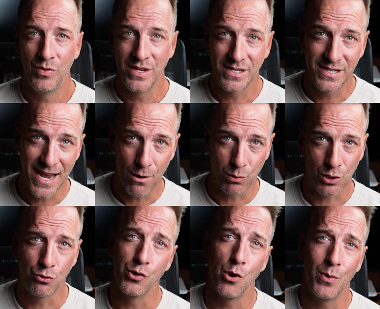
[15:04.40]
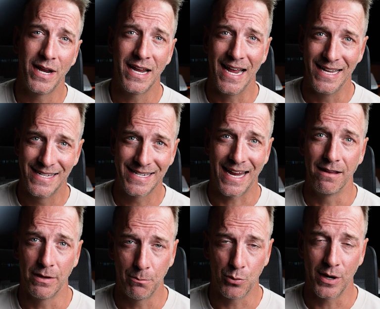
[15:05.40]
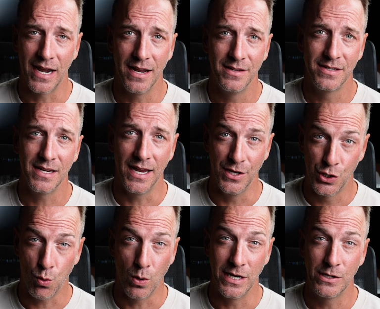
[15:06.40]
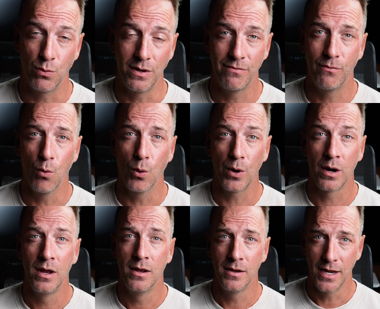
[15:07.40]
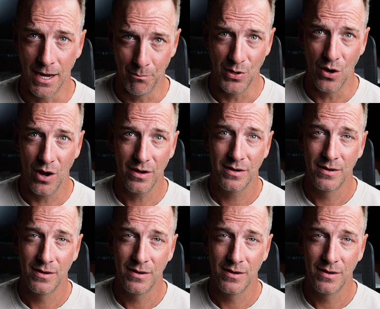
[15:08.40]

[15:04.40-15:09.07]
This is how we're growing and scaling brands in 2024 and beyond.